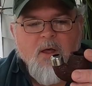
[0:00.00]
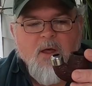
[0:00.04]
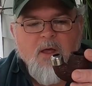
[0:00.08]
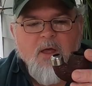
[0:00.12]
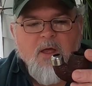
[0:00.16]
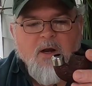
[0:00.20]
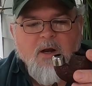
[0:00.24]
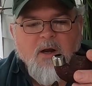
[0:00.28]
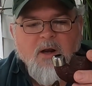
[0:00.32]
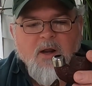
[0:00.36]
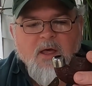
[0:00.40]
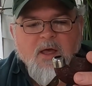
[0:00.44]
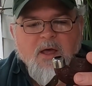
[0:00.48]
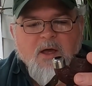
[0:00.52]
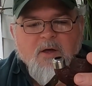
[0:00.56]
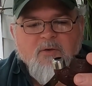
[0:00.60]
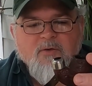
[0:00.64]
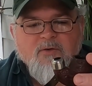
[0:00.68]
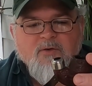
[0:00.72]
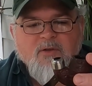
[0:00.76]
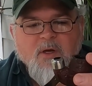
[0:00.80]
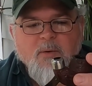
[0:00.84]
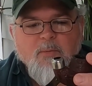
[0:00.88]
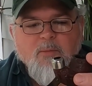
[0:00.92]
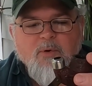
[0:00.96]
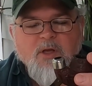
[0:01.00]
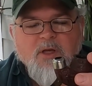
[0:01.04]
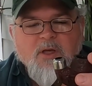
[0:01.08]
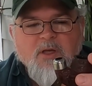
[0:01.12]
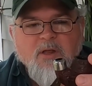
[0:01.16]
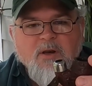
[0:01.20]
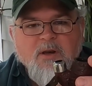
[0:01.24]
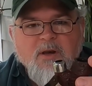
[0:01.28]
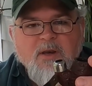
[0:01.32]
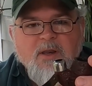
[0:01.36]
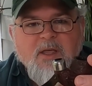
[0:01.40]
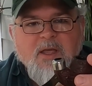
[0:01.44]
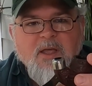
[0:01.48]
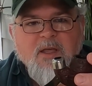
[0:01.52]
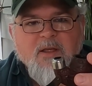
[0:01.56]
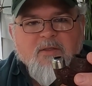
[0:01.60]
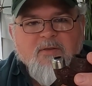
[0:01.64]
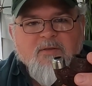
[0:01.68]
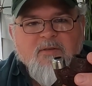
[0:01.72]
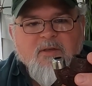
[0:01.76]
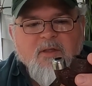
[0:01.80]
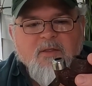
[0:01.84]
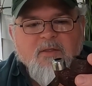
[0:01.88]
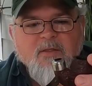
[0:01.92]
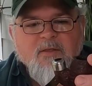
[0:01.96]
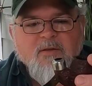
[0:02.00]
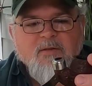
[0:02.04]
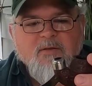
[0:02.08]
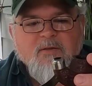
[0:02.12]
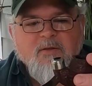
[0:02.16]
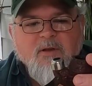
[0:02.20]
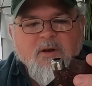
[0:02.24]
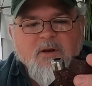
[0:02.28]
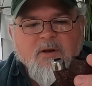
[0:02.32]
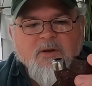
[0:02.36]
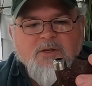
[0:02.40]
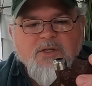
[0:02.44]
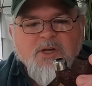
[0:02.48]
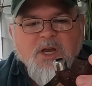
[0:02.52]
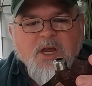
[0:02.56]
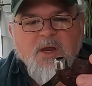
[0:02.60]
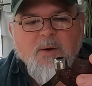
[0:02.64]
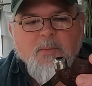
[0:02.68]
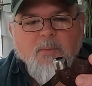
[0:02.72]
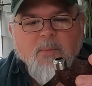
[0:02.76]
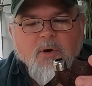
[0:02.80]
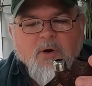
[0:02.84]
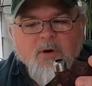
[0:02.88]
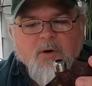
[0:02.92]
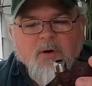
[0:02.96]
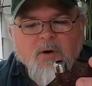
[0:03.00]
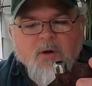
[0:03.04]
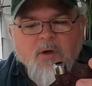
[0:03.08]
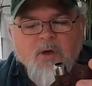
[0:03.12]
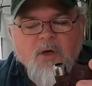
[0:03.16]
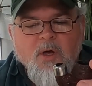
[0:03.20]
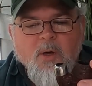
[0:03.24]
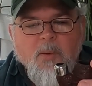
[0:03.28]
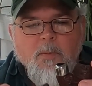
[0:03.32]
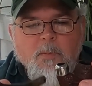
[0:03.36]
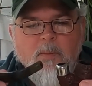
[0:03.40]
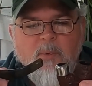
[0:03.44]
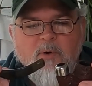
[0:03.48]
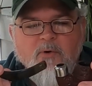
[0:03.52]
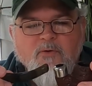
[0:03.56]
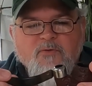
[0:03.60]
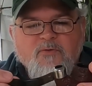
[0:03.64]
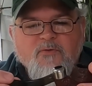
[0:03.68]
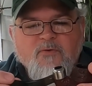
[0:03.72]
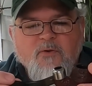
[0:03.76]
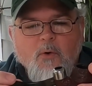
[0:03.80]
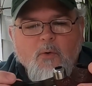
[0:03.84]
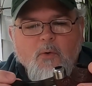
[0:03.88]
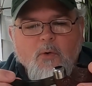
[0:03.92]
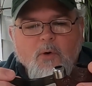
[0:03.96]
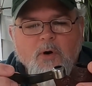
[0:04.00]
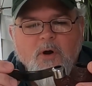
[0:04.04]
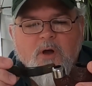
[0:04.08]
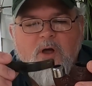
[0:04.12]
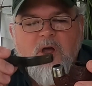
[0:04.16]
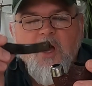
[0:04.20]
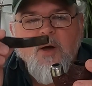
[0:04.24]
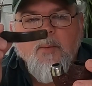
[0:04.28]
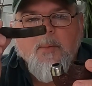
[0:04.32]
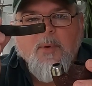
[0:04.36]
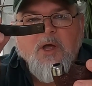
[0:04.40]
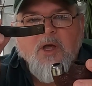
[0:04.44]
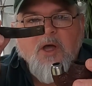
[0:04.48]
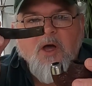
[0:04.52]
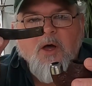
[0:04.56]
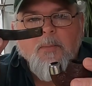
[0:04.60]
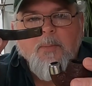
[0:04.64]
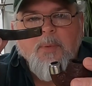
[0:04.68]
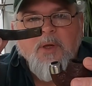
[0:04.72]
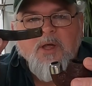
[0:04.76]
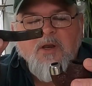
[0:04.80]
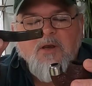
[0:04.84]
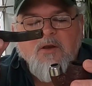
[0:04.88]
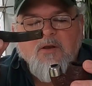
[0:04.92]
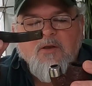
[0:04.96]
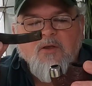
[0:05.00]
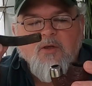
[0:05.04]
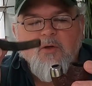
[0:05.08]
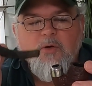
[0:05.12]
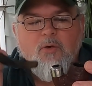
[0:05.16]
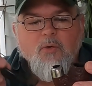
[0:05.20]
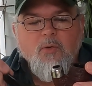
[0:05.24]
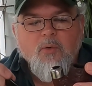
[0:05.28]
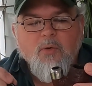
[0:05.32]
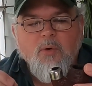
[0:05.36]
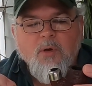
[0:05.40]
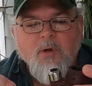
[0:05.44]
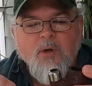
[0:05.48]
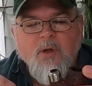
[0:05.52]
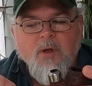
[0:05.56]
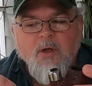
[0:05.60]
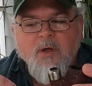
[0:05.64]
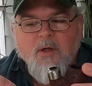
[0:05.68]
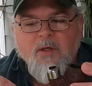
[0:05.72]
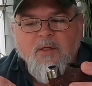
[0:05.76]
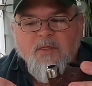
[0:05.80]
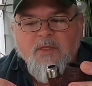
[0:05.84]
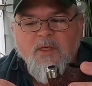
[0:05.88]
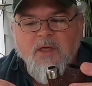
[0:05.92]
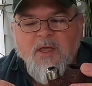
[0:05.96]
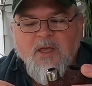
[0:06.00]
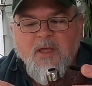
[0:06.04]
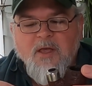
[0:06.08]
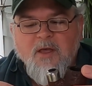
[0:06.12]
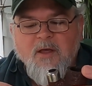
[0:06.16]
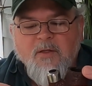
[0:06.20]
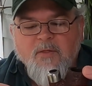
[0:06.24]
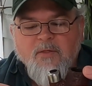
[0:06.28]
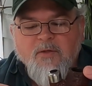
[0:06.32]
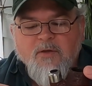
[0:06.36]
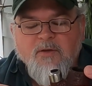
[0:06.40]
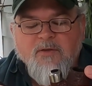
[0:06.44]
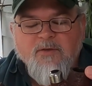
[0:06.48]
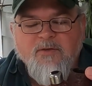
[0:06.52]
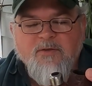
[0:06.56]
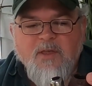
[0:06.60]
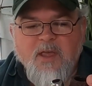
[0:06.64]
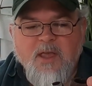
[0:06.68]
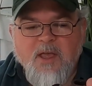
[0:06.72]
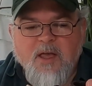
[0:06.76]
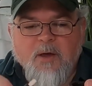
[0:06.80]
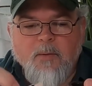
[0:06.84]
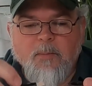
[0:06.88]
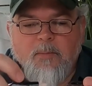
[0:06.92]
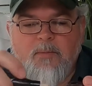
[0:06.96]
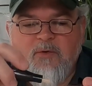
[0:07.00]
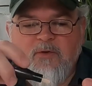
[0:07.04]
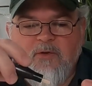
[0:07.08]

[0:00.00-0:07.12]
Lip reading: it allows some to condense in this little chamber before coming up into the stem.